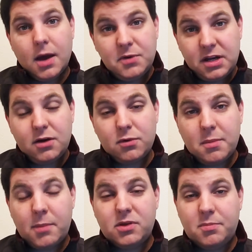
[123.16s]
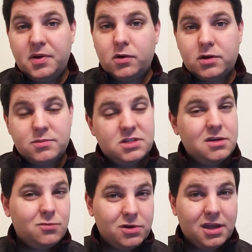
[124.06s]
we need to remember the Pilgrims
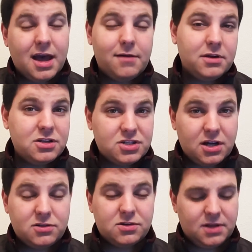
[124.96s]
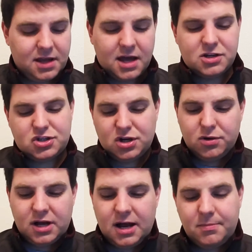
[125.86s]
didn't really have any shelter. They kind of
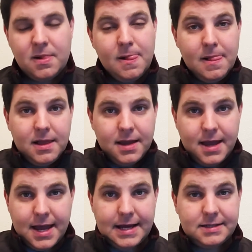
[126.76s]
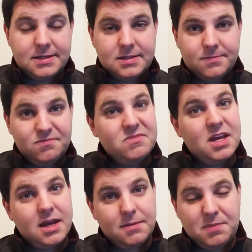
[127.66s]
showed up and
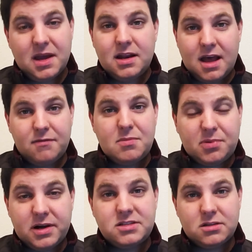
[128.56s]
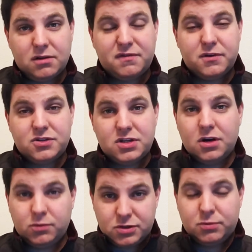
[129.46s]
they paid a heavy price in their first
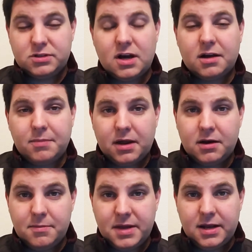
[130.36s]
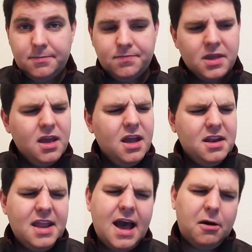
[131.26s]
year, which we'll talk about in a minute.
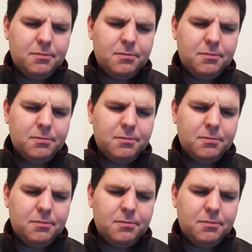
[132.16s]
Now,